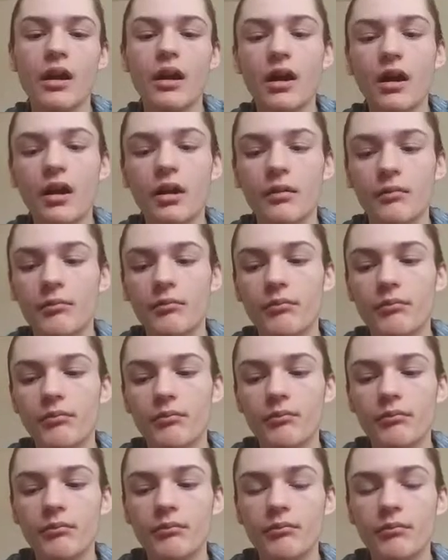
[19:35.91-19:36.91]
Um,
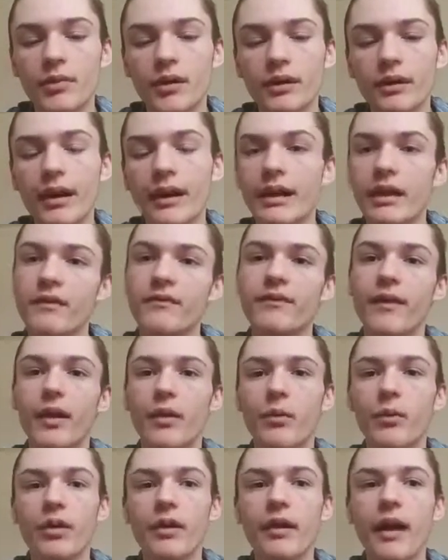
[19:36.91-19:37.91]
but like if I
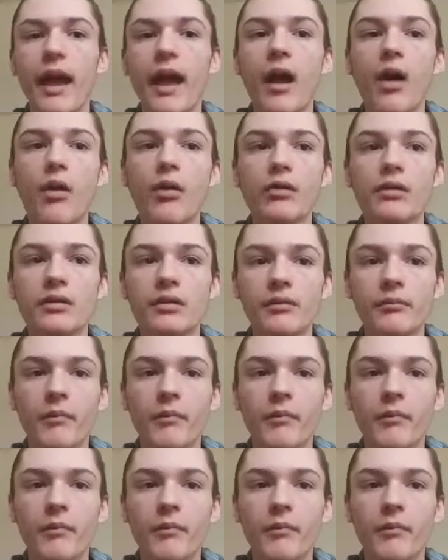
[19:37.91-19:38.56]
work out,